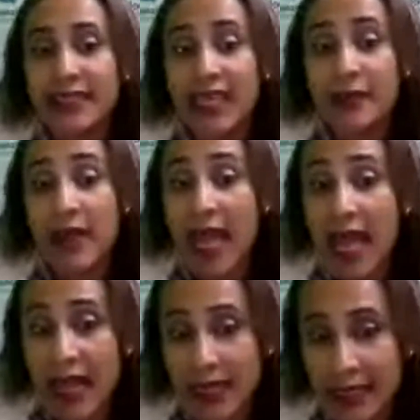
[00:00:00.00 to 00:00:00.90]
The Tai
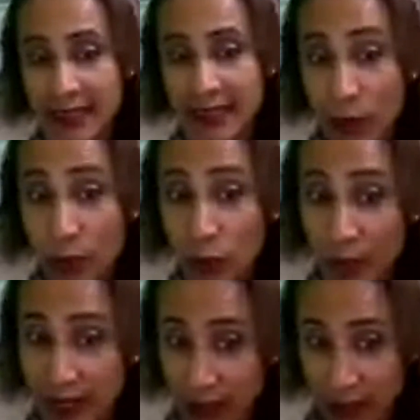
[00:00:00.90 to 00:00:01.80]
Mahal is a
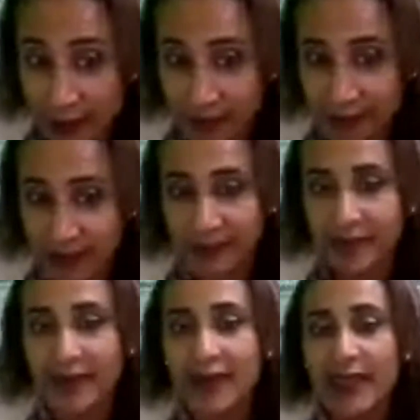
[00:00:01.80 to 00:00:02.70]
monument.
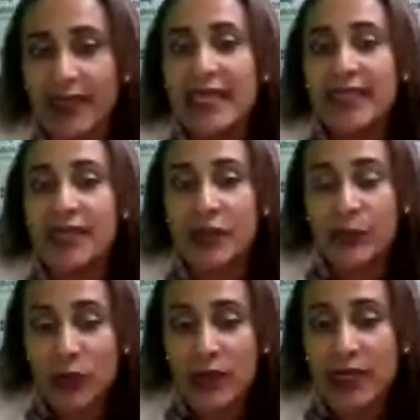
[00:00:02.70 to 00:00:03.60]
The
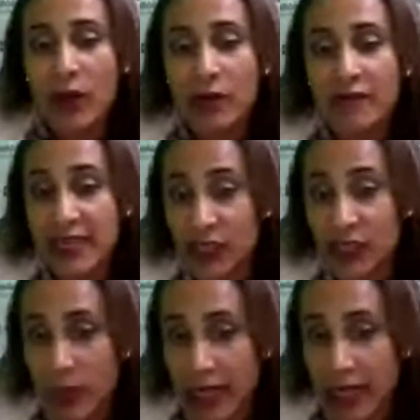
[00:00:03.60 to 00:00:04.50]
Republic of
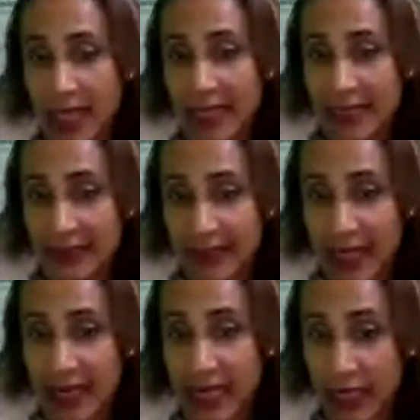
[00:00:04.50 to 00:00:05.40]
Venezuela is a
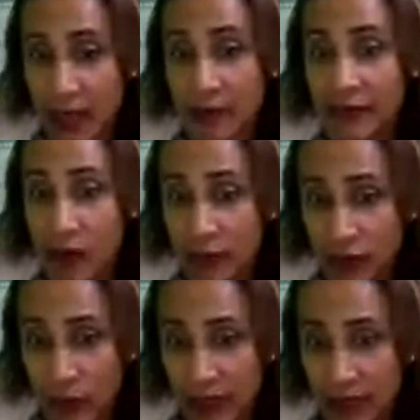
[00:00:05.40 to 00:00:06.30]
name of
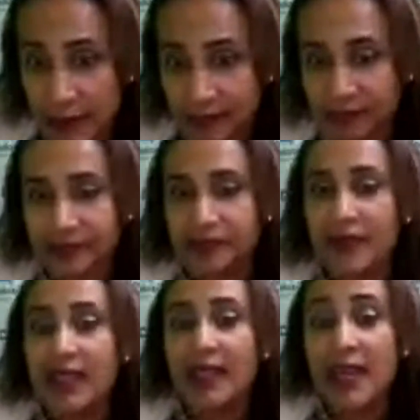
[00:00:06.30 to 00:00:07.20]
countries.
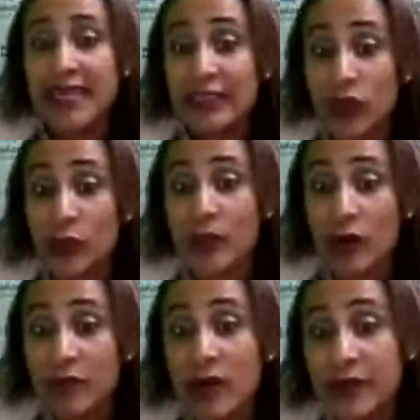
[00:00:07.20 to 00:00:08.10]
That is compound
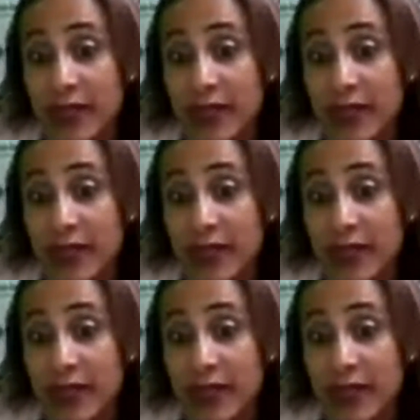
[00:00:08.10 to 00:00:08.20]
what